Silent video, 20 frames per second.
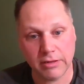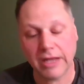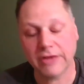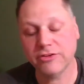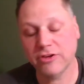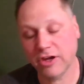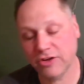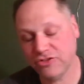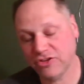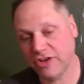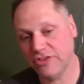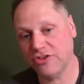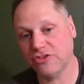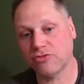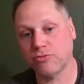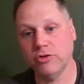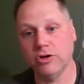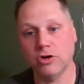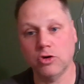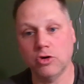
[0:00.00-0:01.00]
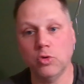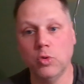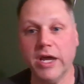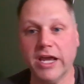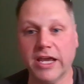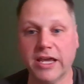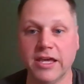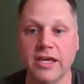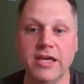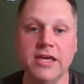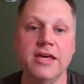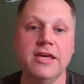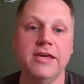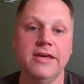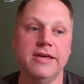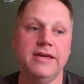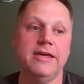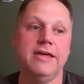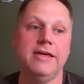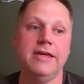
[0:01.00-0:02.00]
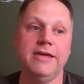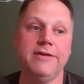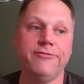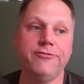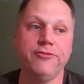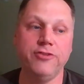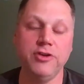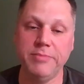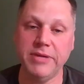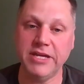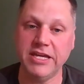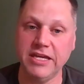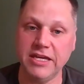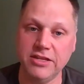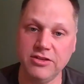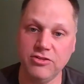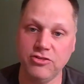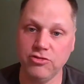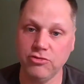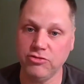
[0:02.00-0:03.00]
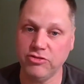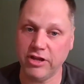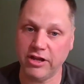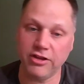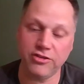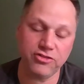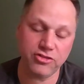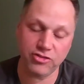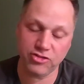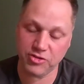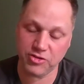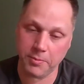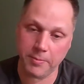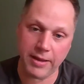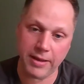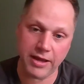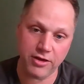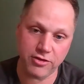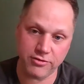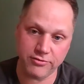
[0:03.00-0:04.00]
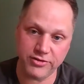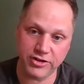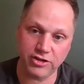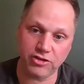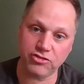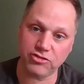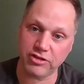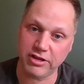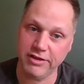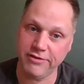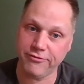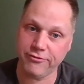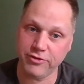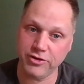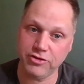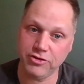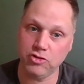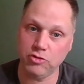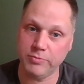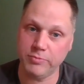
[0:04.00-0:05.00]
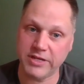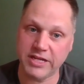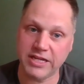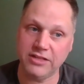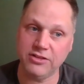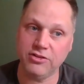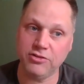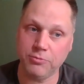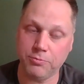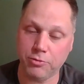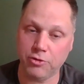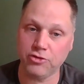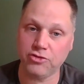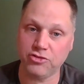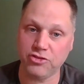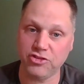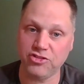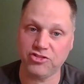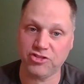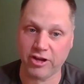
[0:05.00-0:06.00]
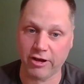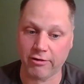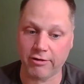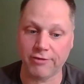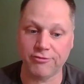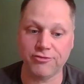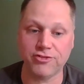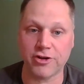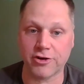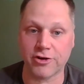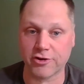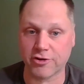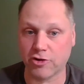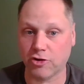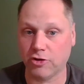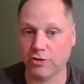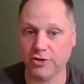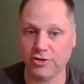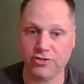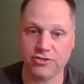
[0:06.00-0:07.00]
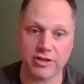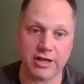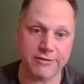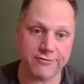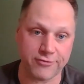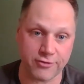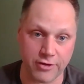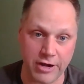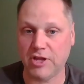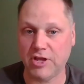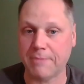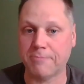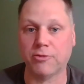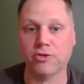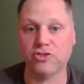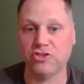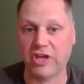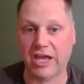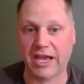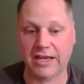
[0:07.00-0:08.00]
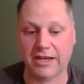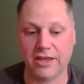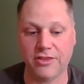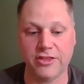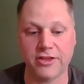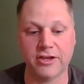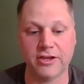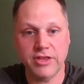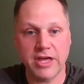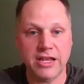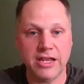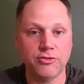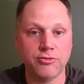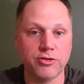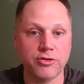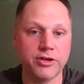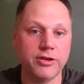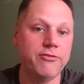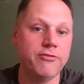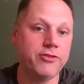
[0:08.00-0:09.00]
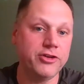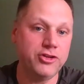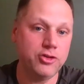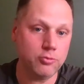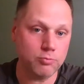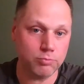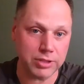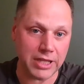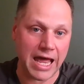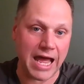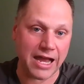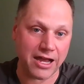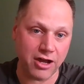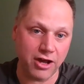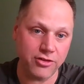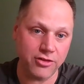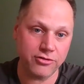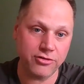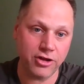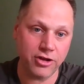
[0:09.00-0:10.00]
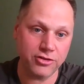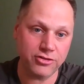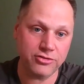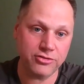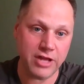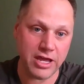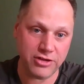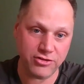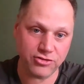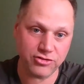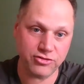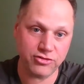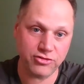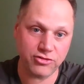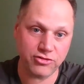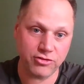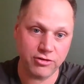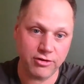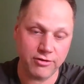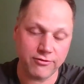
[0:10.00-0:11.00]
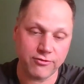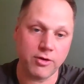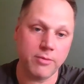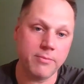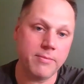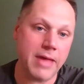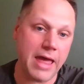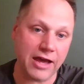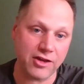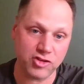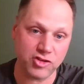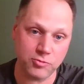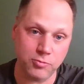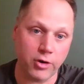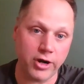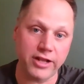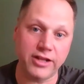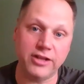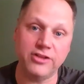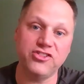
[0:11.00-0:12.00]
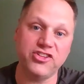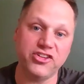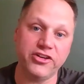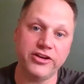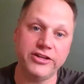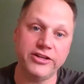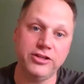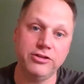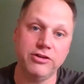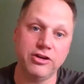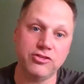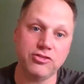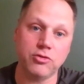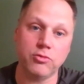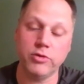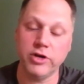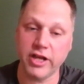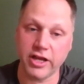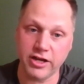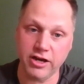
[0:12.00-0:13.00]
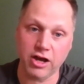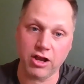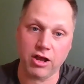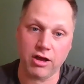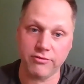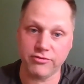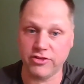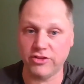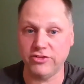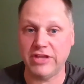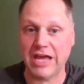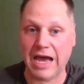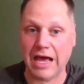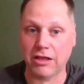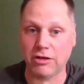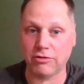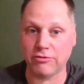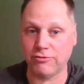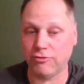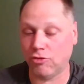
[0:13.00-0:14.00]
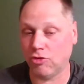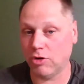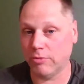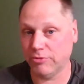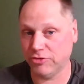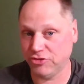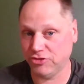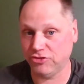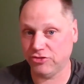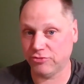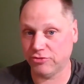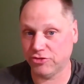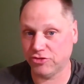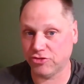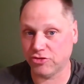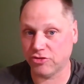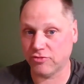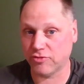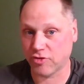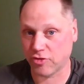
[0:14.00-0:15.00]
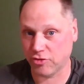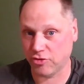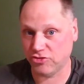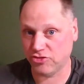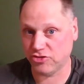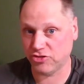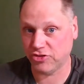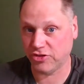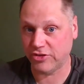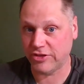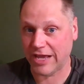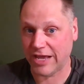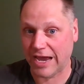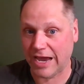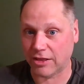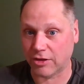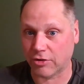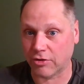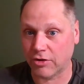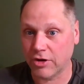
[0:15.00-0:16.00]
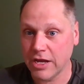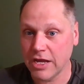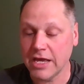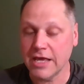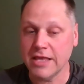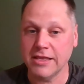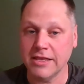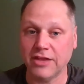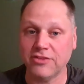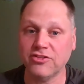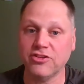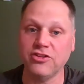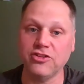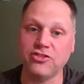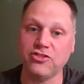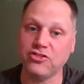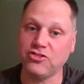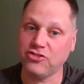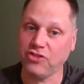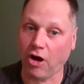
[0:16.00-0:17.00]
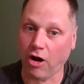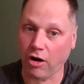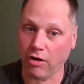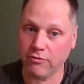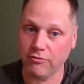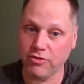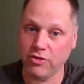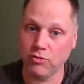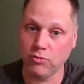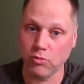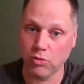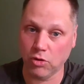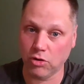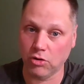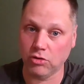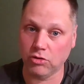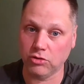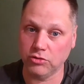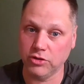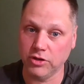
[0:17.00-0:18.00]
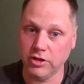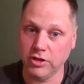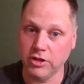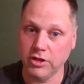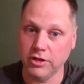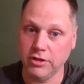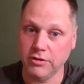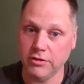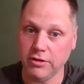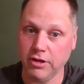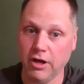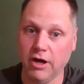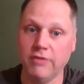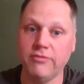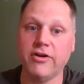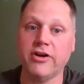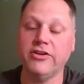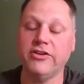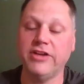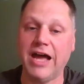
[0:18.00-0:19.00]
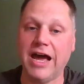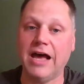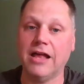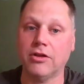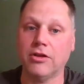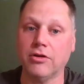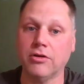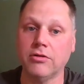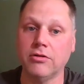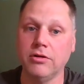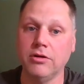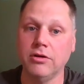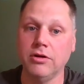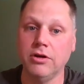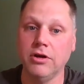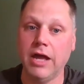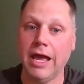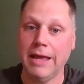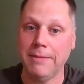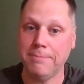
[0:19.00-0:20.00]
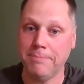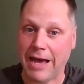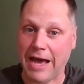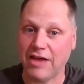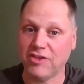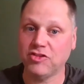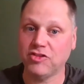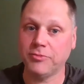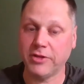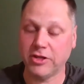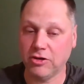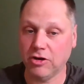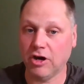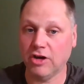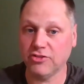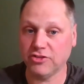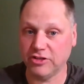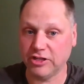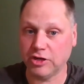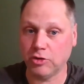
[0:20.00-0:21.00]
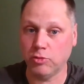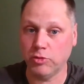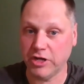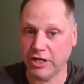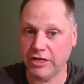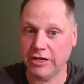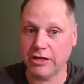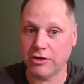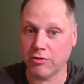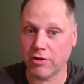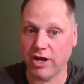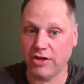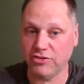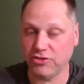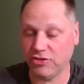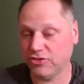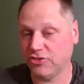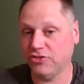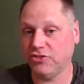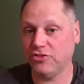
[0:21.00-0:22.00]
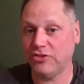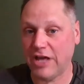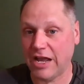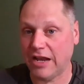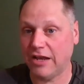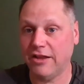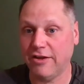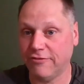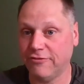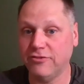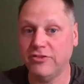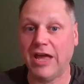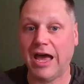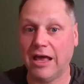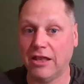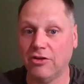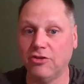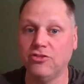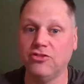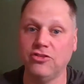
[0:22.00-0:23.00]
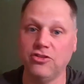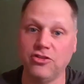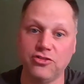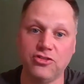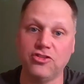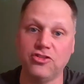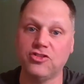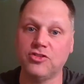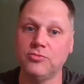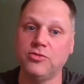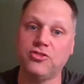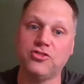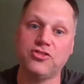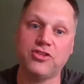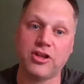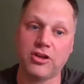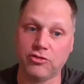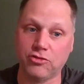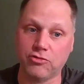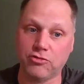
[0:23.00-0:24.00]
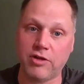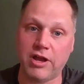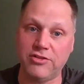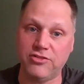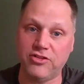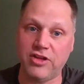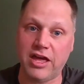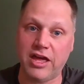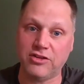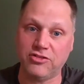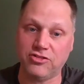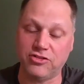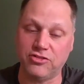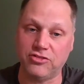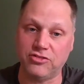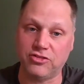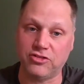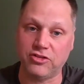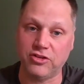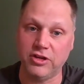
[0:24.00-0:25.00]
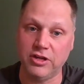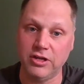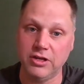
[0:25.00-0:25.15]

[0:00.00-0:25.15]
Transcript: touch on this real quick. If we begin to, and it's in some of my other videos, if we do begin to push these tariffs that are currently set for April 2nd, I think that is if we do block other nations from exporting and selling to us, we're going to cut off the dollar for them, which is the reserve currency of the dollar. That's going to starve the world of our dollar and possibly cause a liquidity crisis because there's not enough dollars in the system to settle transactions.